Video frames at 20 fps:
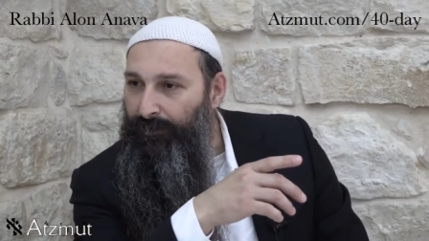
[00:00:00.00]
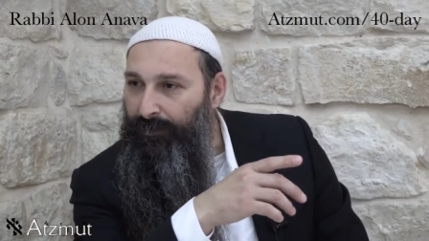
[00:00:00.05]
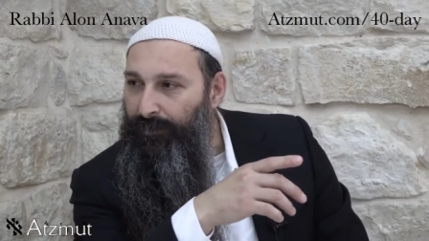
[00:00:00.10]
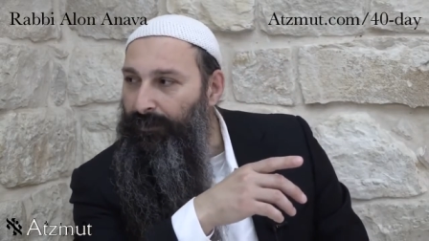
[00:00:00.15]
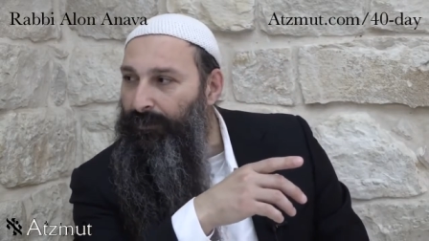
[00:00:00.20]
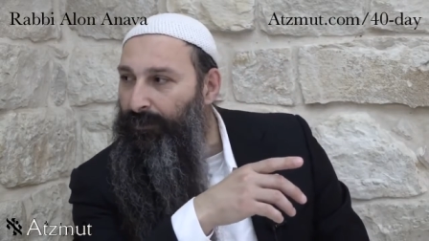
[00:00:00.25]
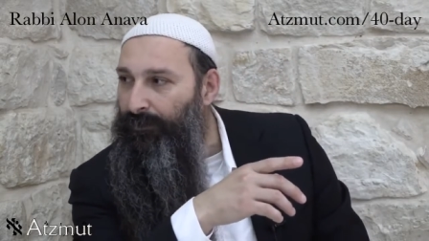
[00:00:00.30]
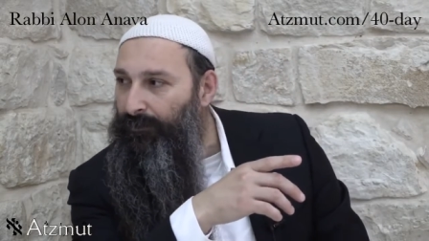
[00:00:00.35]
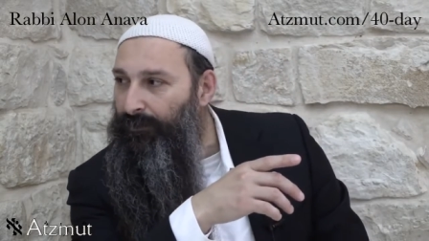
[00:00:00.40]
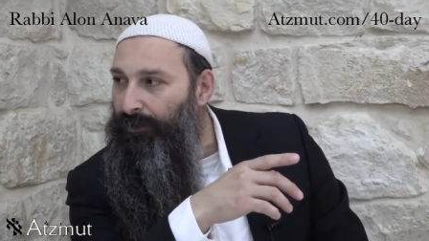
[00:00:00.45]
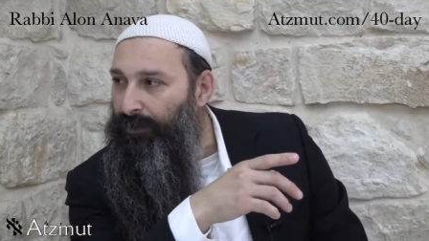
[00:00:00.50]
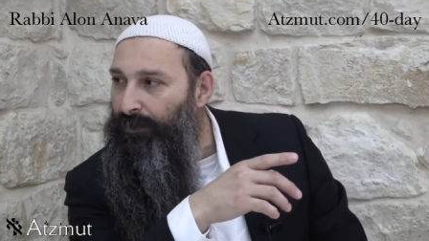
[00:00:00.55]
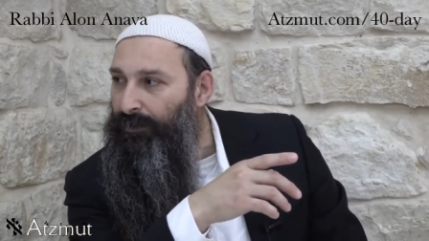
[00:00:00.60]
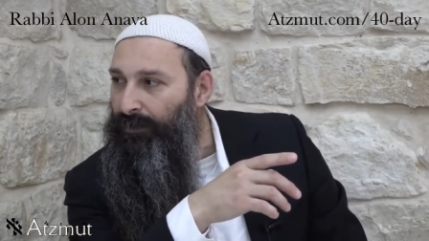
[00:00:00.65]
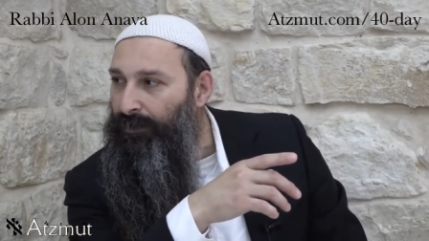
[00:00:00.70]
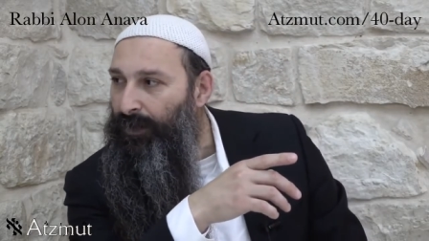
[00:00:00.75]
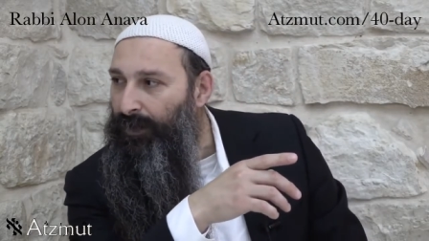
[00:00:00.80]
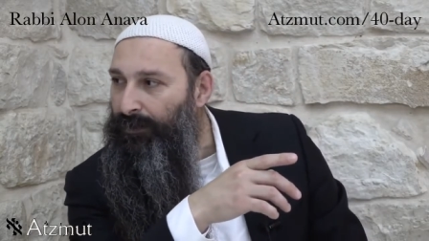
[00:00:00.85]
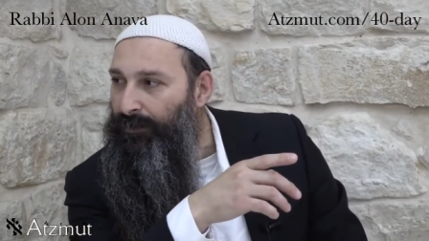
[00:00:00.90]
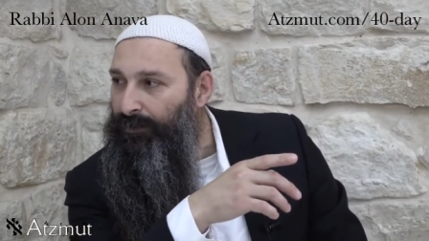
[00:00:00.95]
You know what he
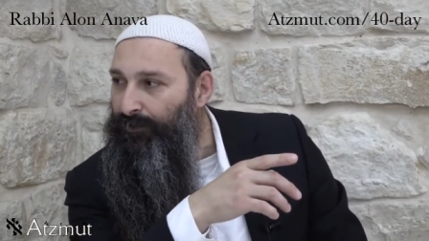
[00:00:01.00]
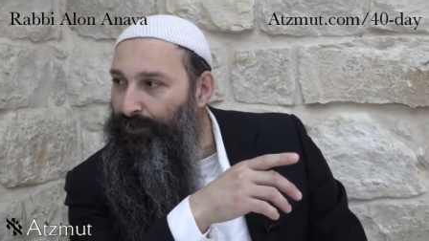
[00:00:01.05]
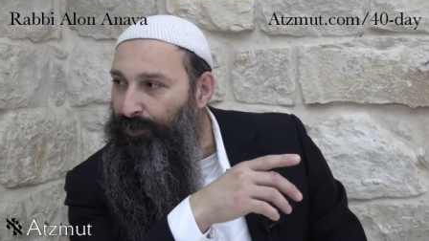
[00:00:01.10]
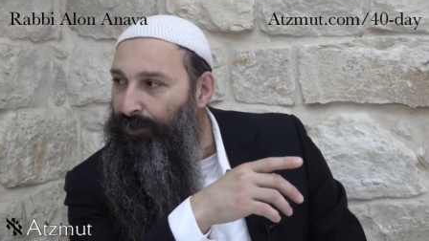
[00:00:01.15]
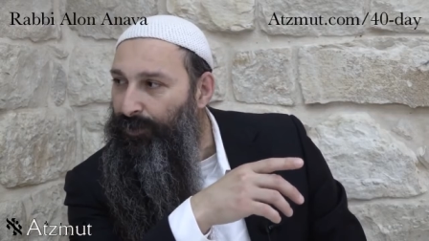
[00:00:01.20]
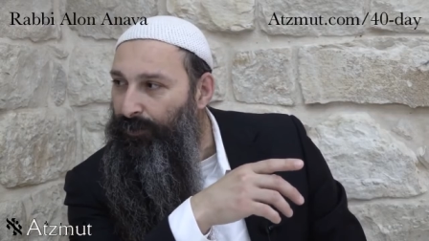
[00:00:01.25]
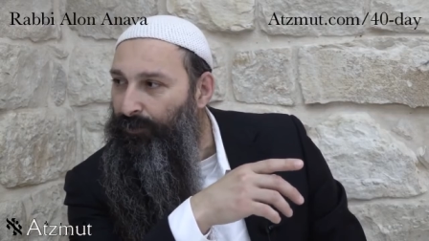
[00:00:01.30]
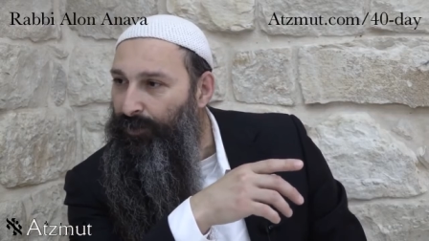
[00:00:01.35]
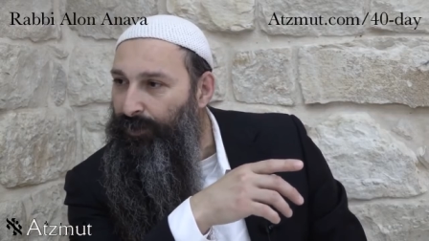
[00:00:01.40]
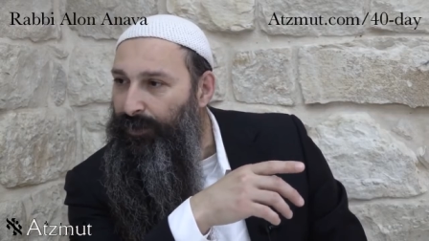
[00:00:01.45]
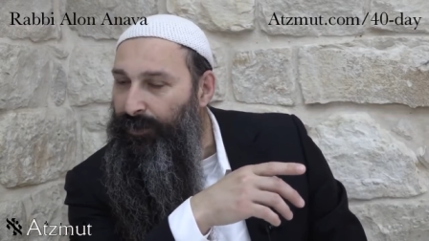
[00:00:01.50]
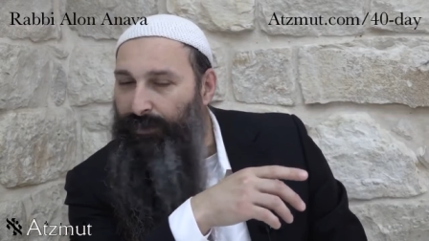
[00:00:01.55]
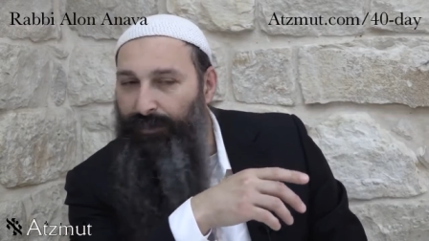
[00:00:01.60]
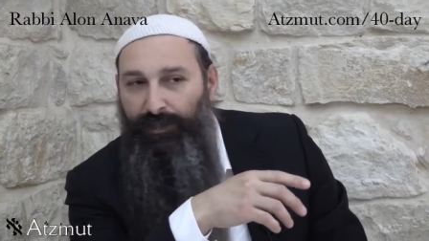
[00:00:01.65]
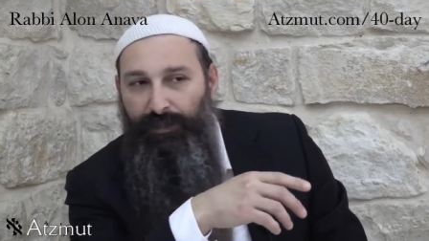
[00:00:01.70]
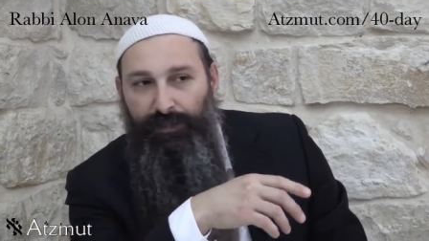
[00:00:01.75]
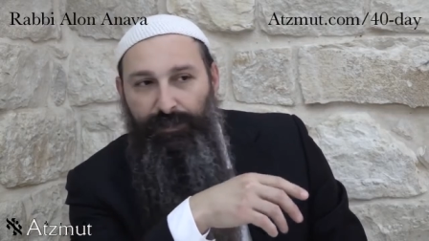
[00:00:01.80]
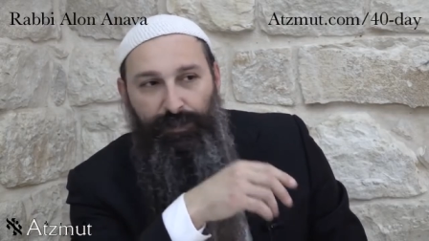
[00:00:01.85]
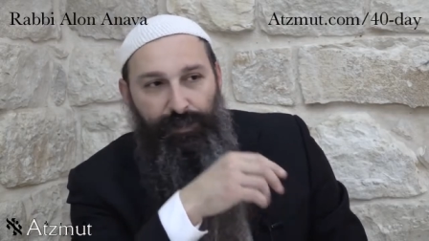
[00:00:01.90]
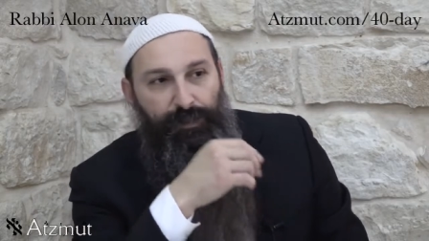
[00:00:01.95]
does? We know what he
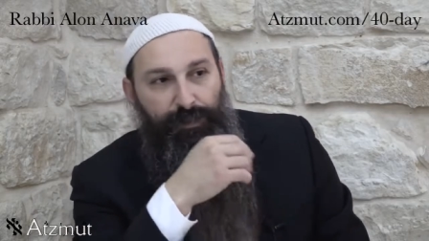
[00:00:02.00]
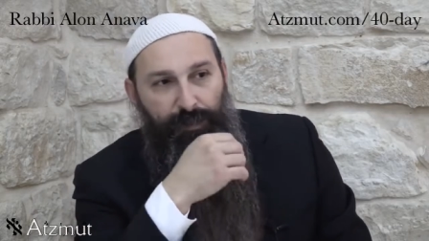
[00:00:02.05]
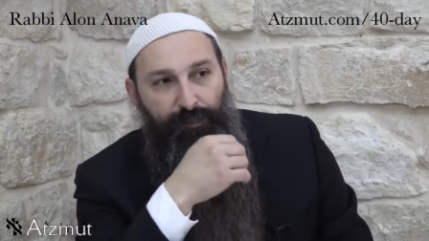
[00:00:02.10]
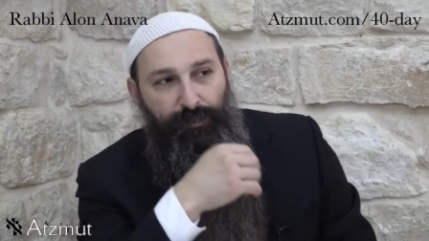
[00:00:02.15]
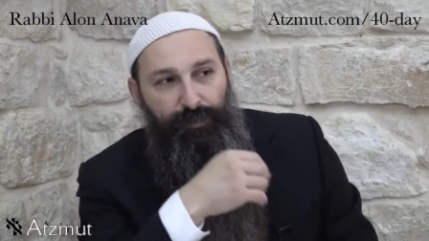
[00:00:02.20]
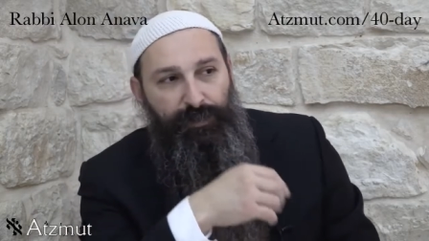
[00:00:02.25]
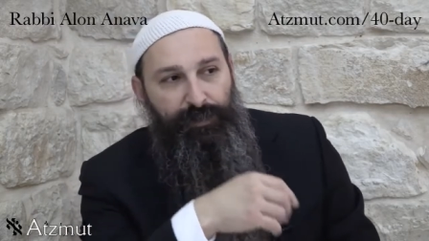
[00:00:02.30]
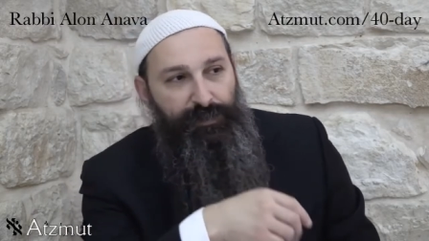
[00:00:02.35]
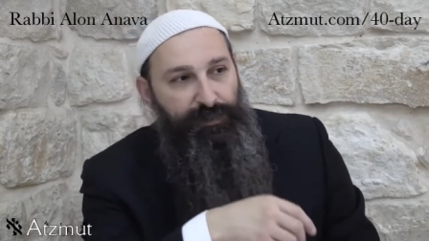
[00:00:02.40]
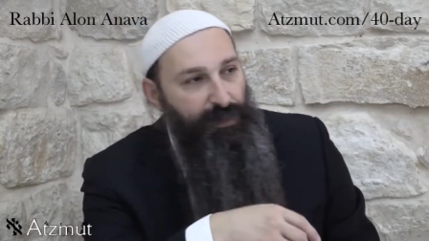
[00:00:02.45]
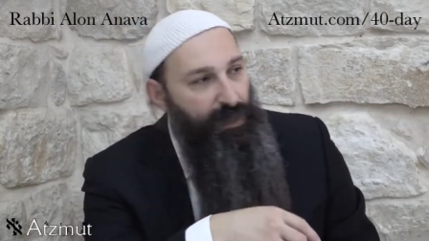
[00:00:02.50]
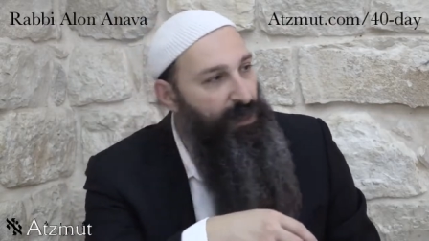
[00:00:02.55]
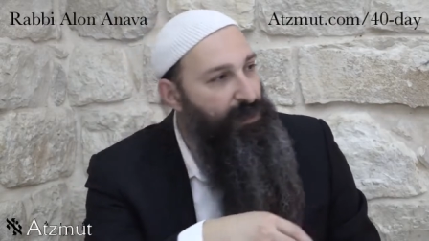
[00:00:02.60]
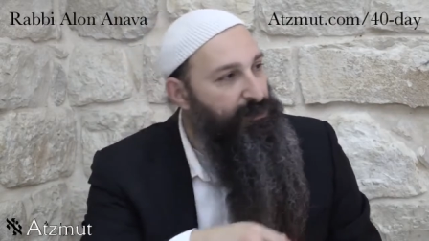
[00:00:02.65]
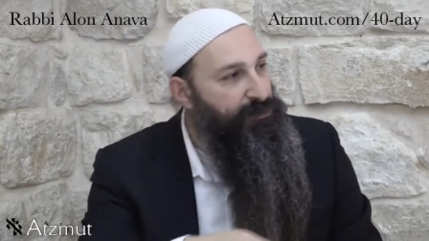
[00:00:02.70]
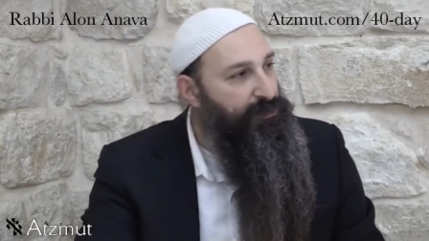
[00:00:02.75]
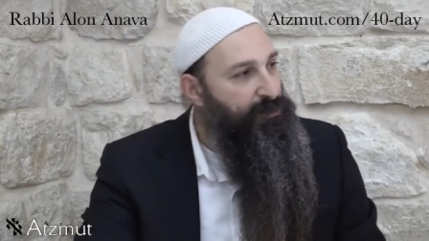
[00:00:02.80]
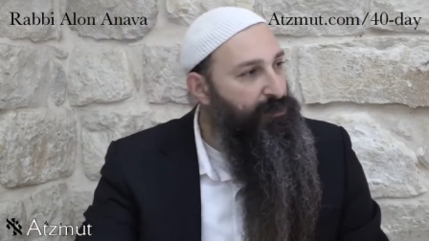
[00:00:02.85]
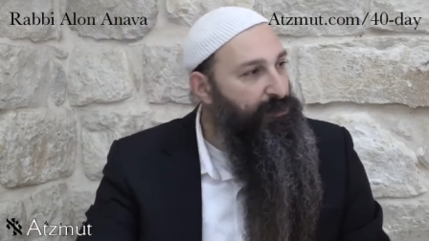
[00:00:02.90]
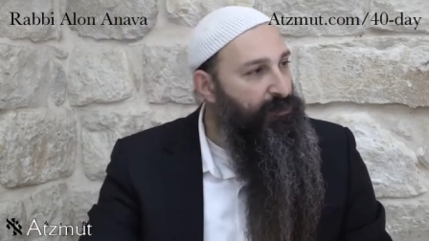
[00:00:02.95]
did? You know what he
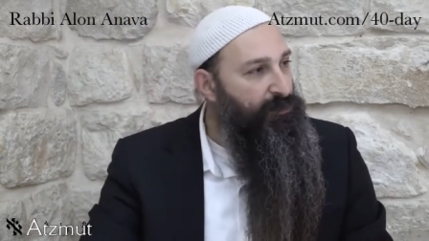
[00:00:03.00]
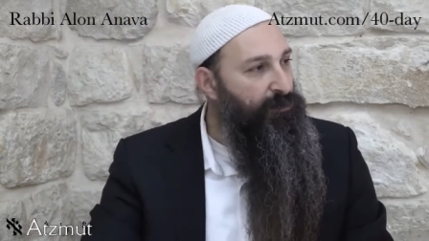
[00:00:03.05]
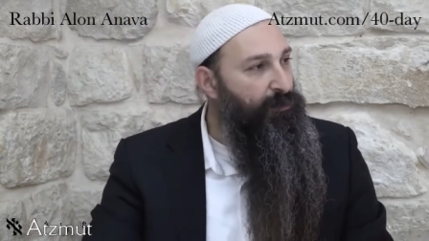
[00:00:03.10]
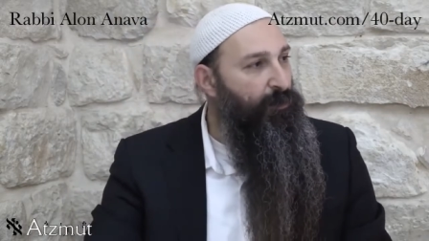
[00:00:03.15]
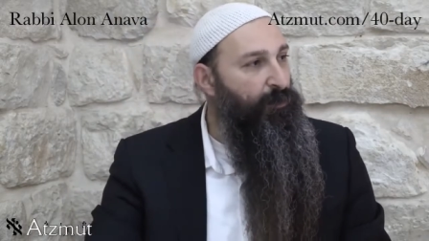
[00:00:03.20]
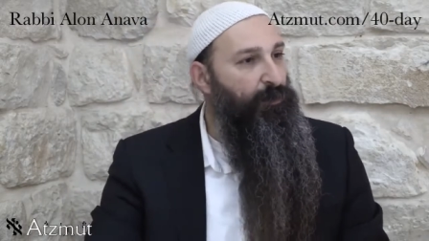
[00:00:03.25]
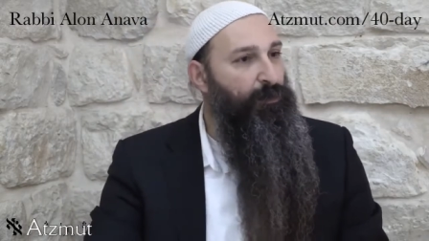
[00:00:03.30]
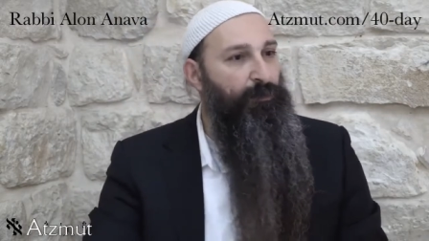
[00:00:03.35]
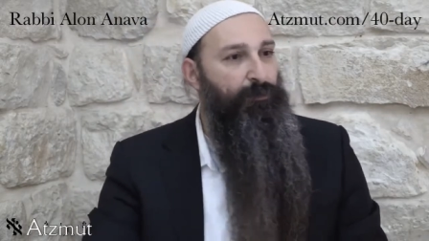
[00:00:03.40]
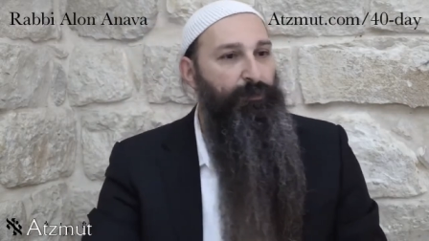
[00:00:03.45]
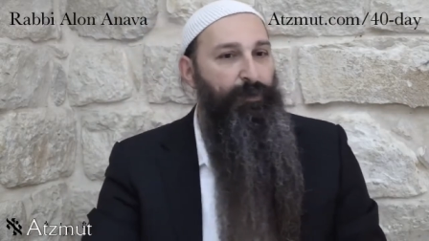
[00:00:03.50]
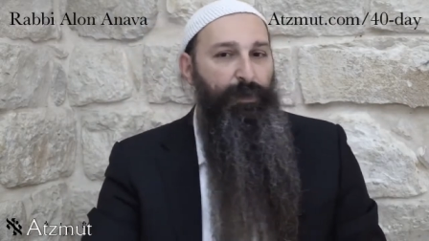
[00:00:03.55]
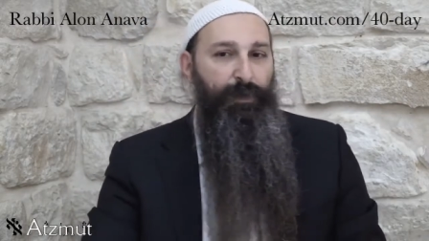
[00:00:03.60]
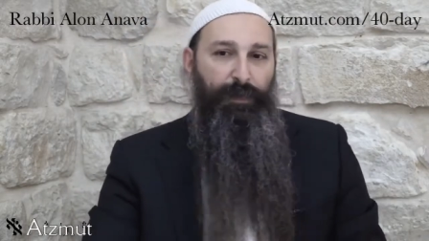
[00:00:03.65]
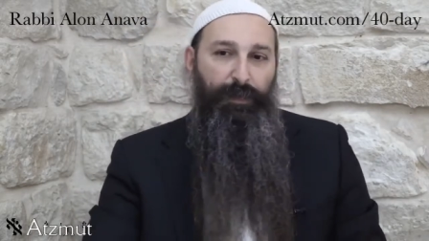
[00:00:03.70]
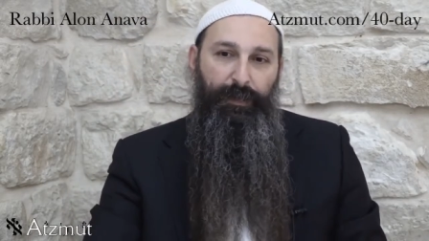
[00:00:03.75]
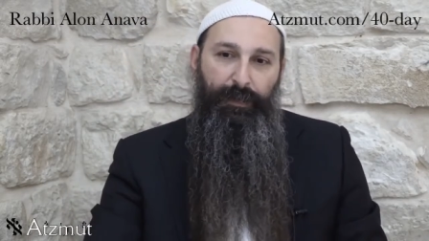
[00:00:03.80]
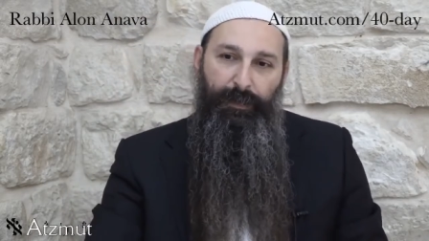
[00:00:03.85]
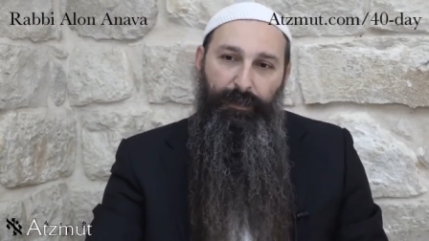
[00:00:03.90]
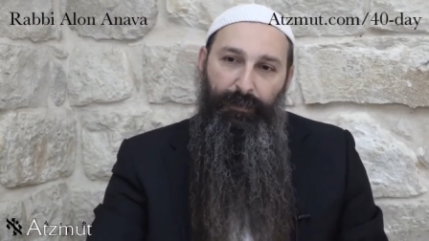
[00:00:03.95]
says? Oh,
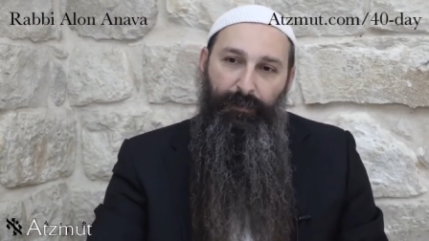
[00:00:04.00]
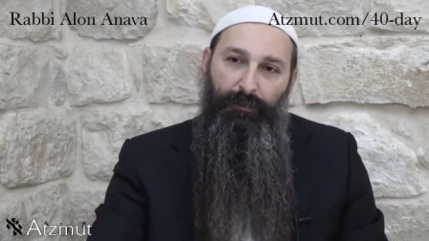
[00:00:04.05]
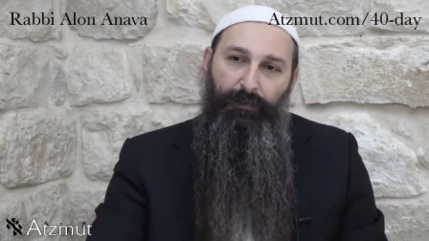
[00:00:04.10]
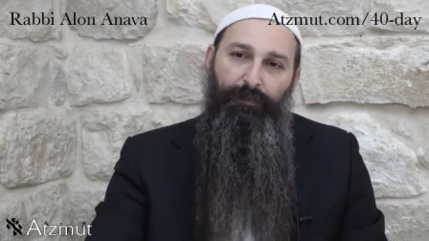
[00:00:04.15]
really?